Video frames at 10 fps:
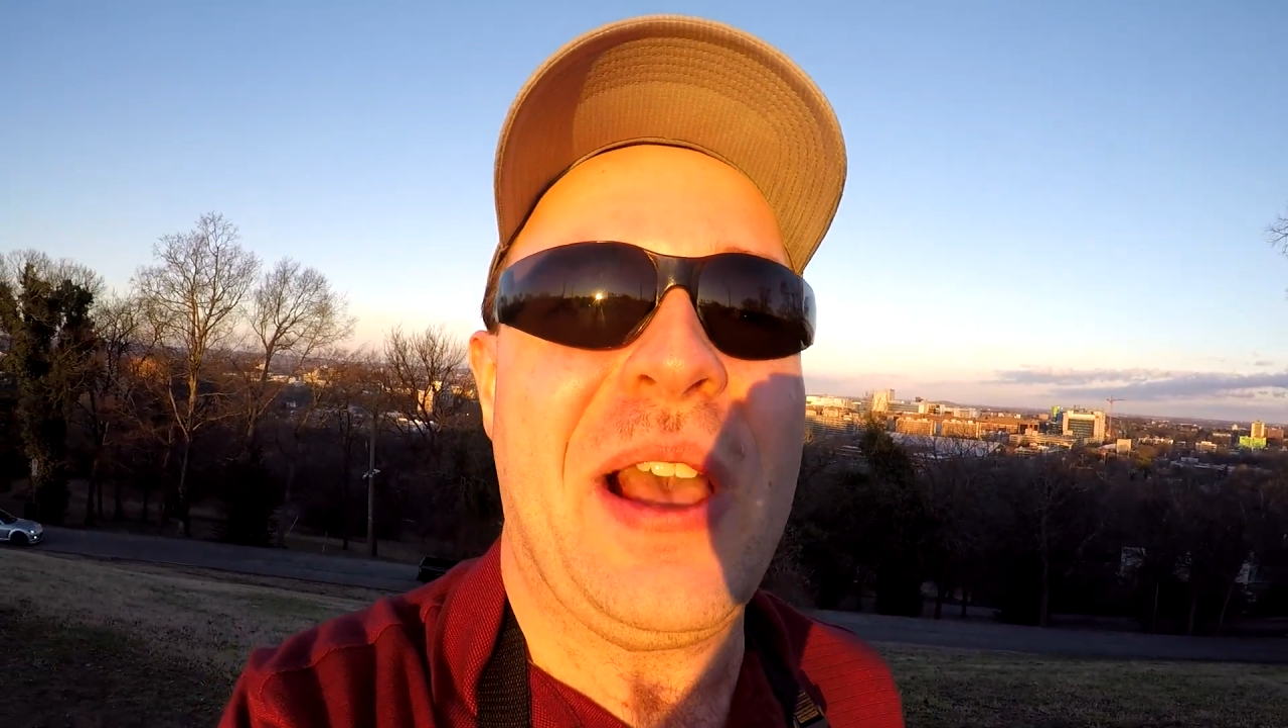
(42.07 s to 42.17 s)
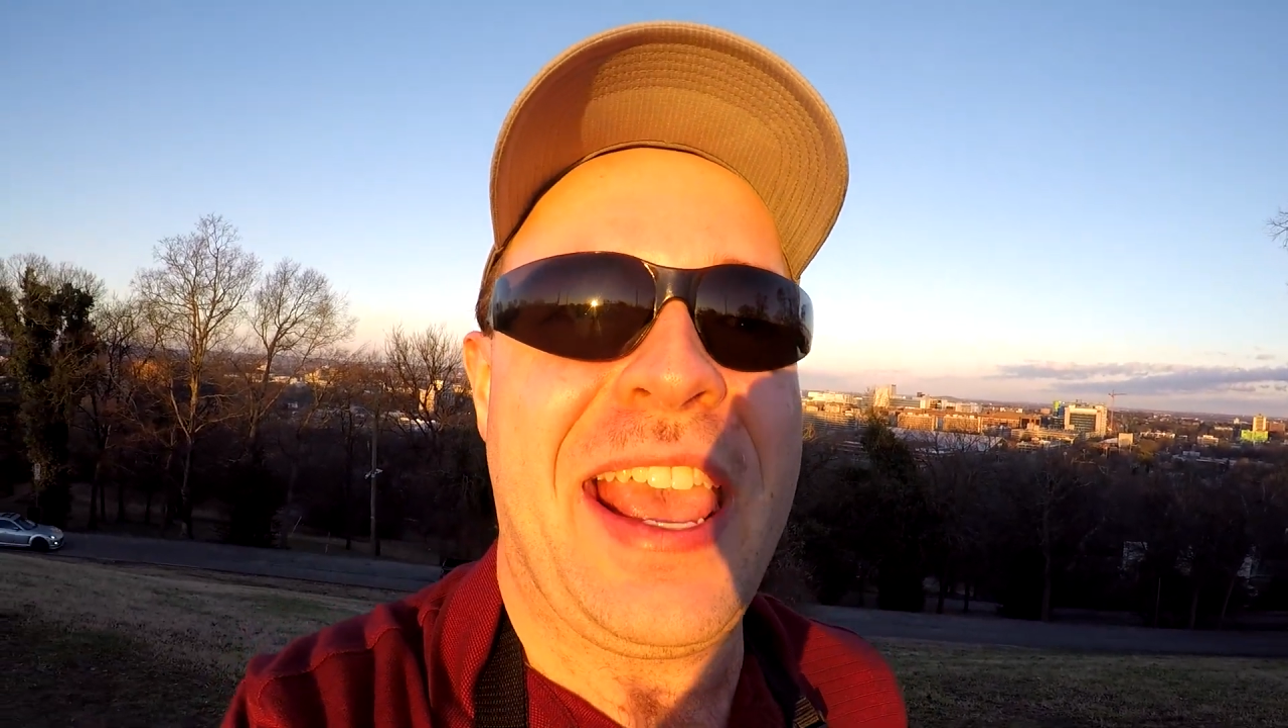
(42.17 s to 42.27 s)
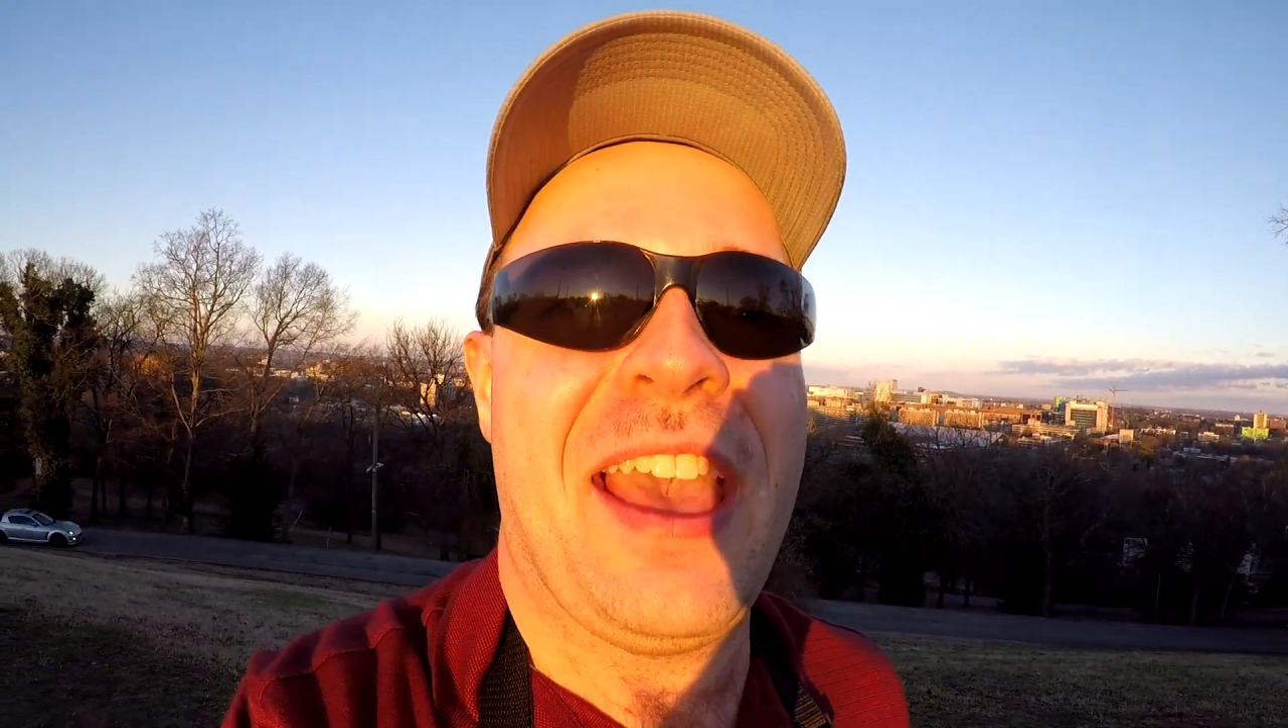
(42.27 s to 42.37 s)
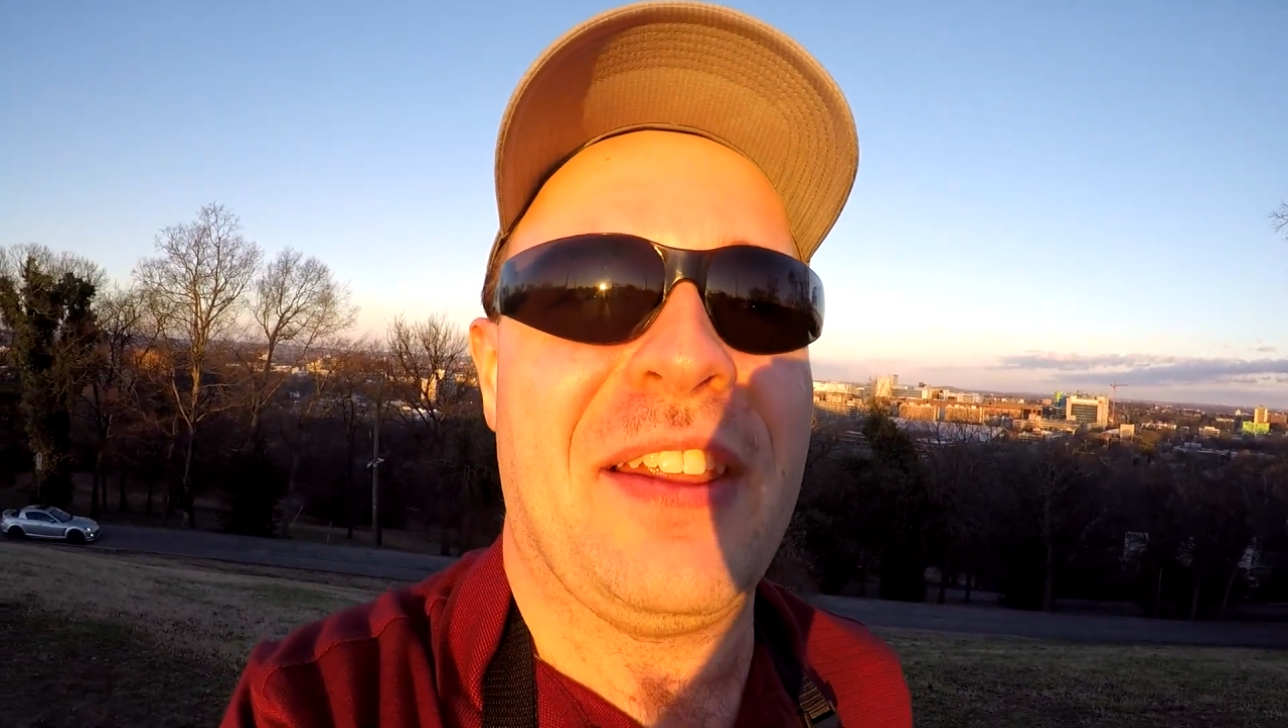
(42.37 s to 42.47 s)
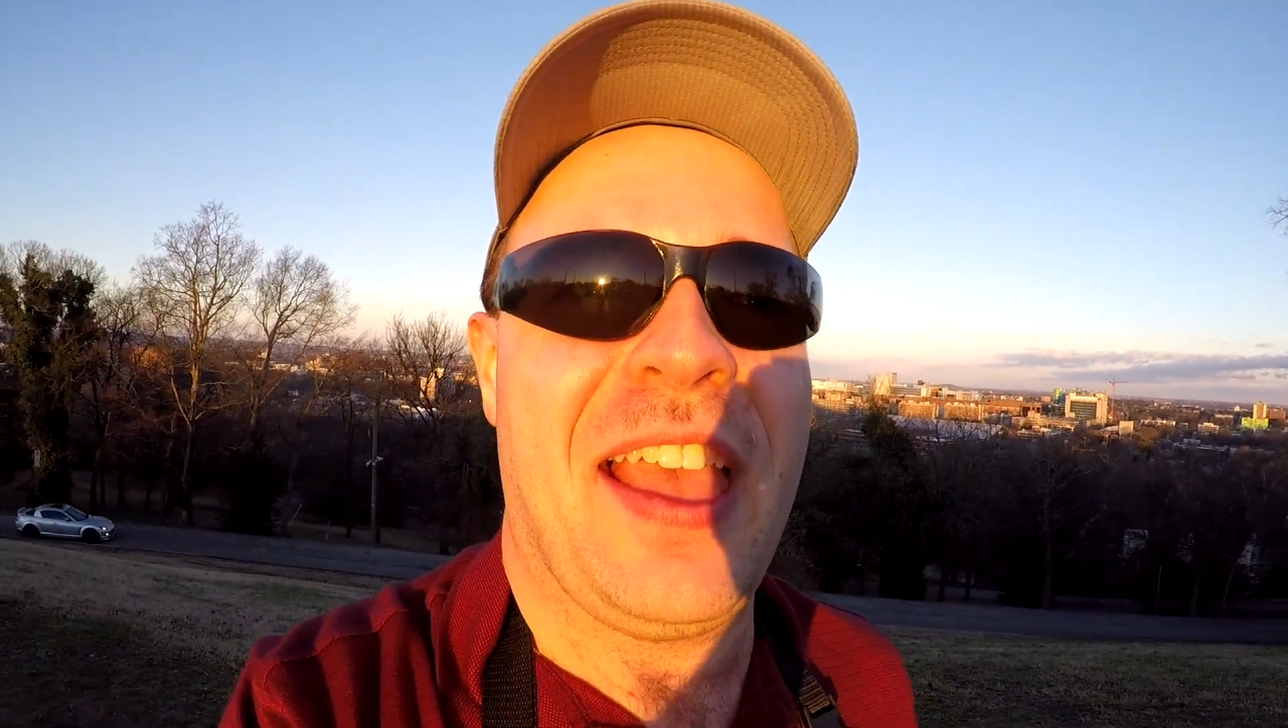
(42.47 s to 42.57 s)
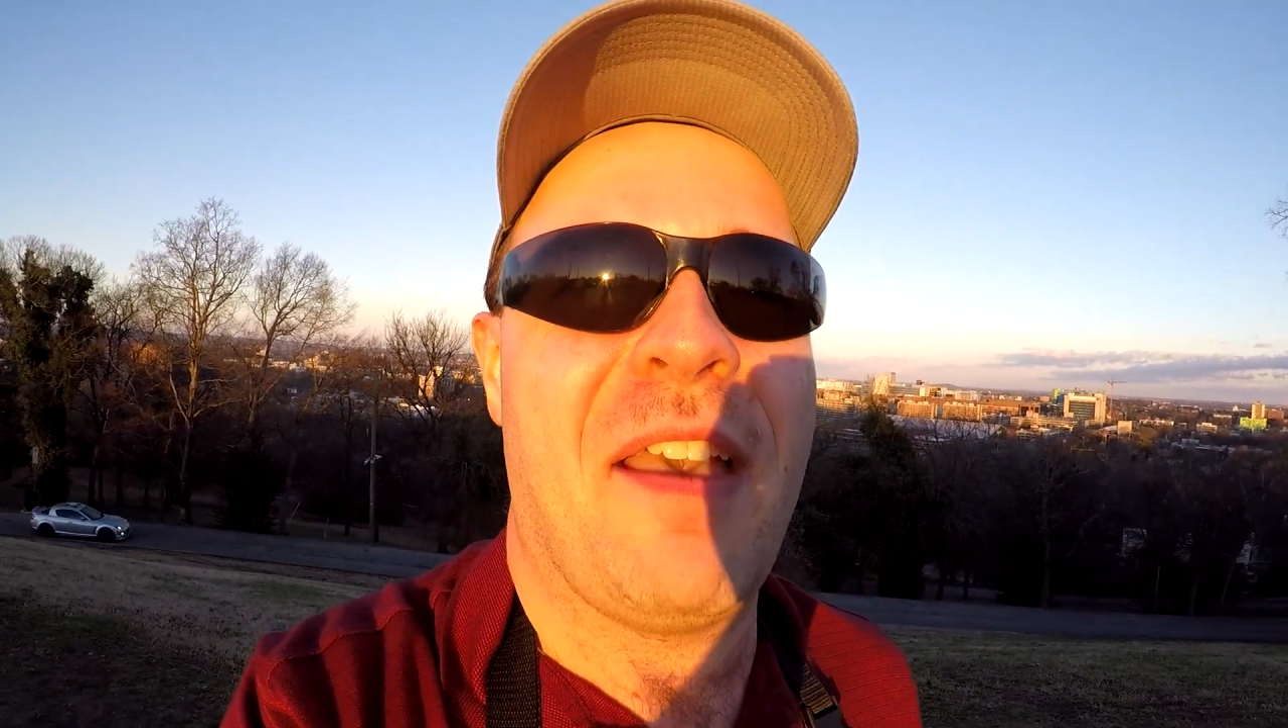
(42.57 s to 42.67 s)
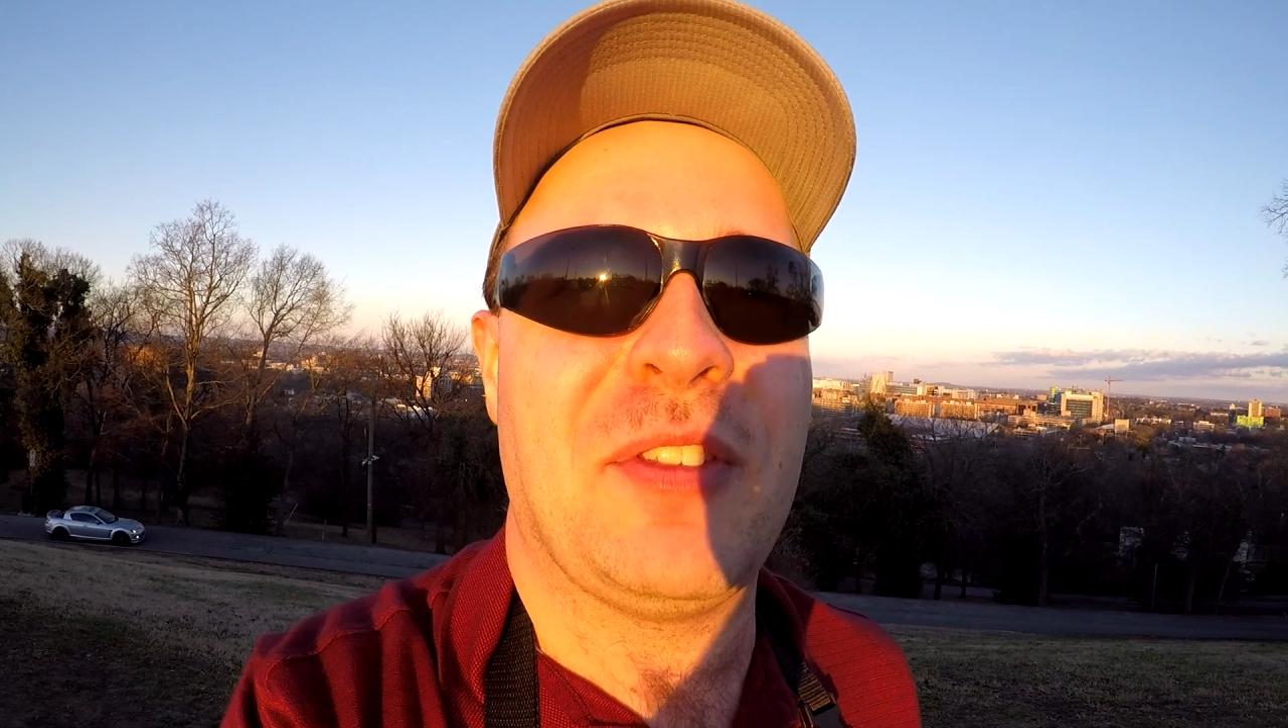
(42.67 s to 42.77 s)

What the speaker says: I have